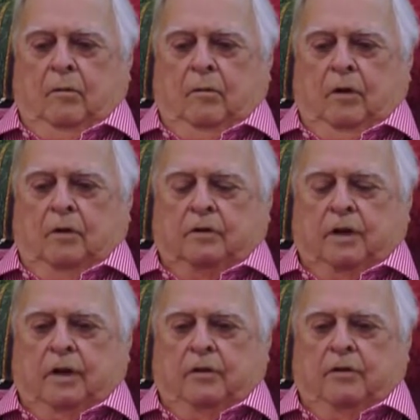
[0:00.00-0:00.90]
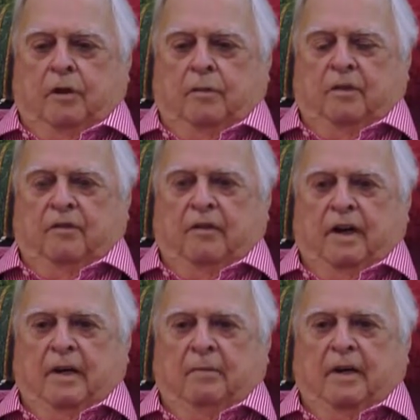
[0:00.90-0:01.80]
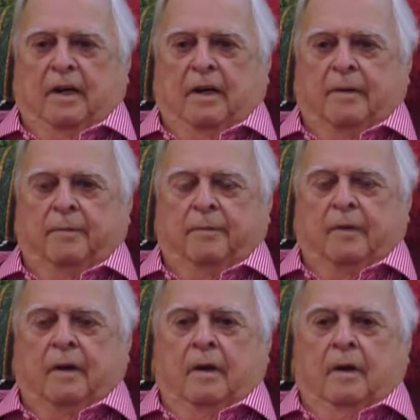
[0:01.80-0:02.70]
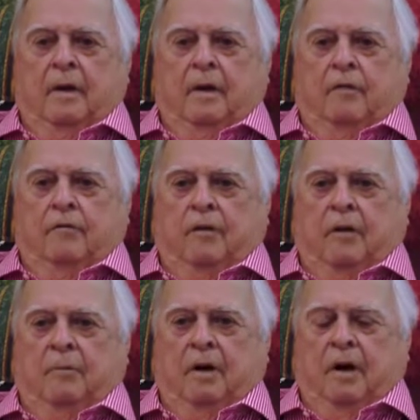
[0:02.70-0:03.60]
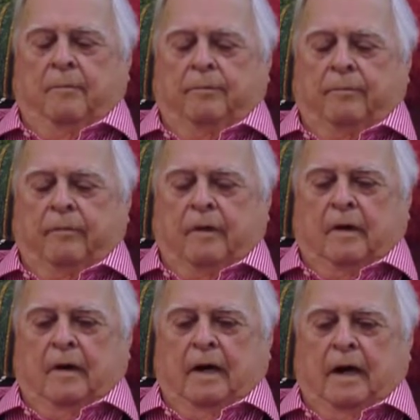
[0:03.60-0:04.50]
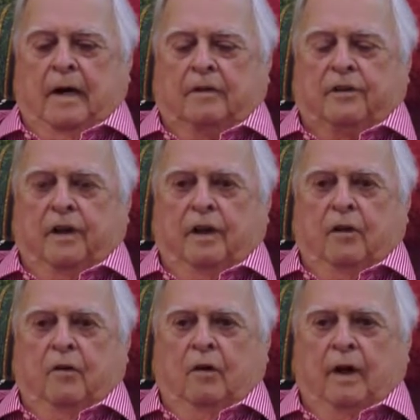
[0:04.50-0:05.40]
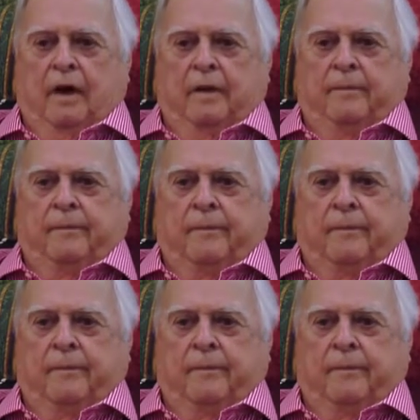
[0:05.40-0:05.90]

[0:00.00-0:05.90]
was a German family from uh, Alsace Lorraine